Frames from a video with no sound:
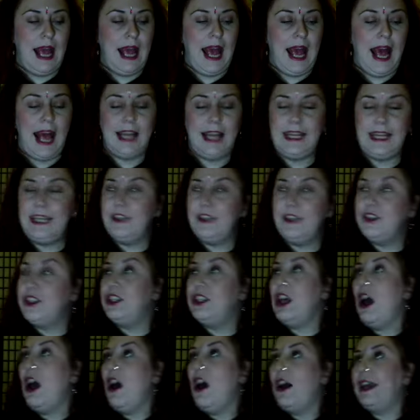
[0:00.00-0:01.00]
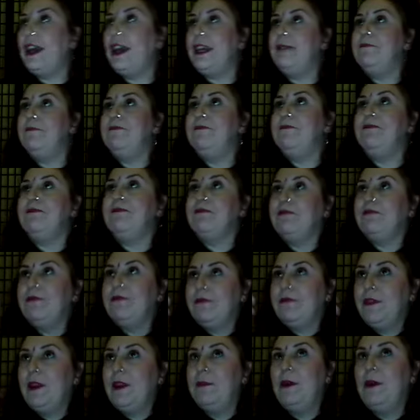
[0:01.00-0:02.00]
And each time
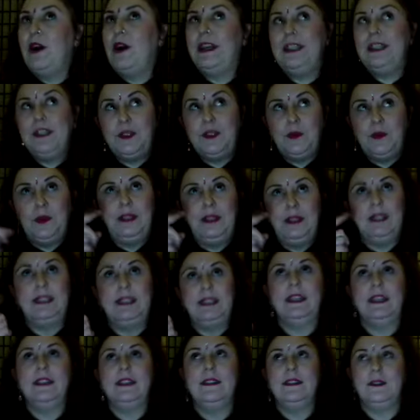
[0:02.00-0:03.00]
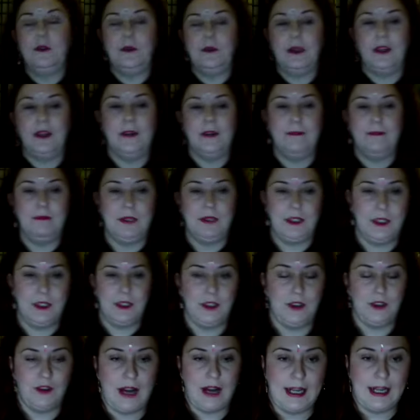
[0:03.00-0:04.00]
the mind wanders or becomes
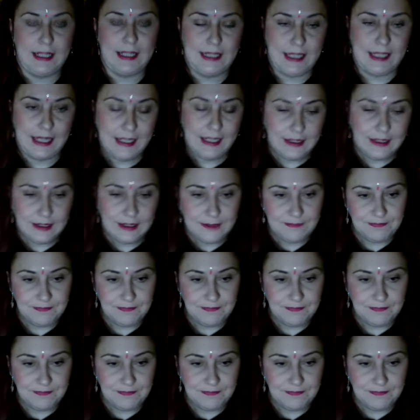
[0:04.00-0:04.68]
distracted,